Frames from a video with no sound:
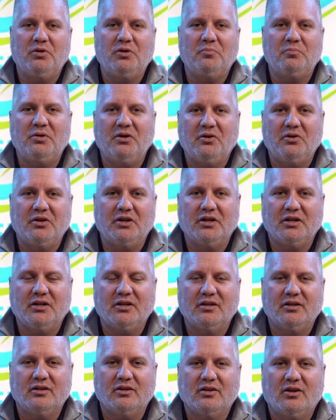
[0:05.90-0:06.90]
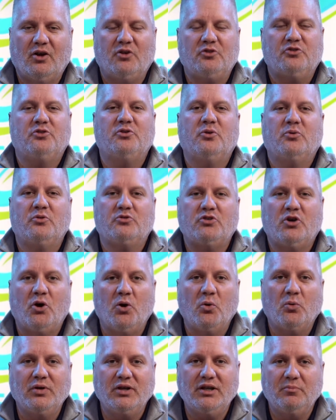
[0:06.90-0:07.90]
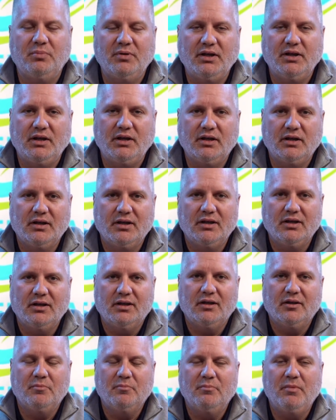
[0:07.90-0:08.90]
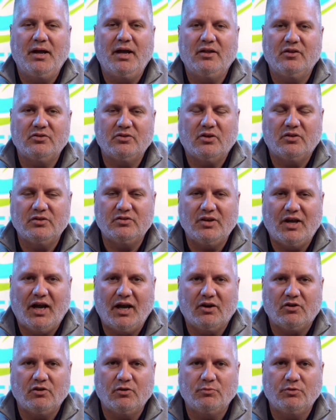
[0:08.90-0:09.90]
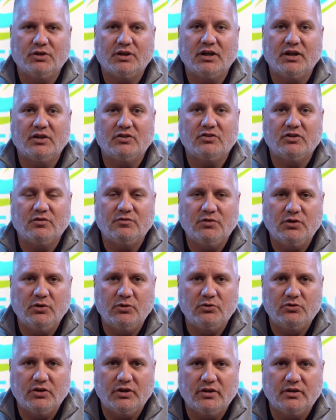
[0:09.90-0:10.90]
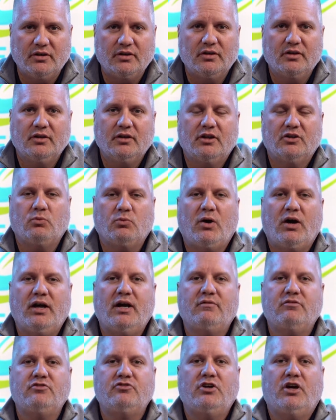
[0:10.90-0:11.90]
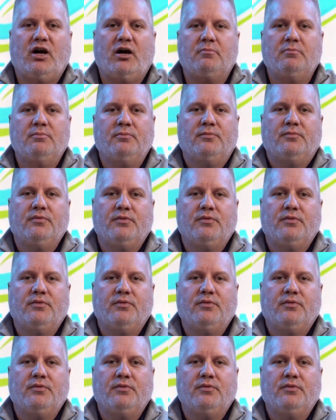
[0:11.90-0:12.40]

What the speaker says: Period, also known as O.E.P. Man, there's all these acronyms. It gets confusing. That's why I have a job.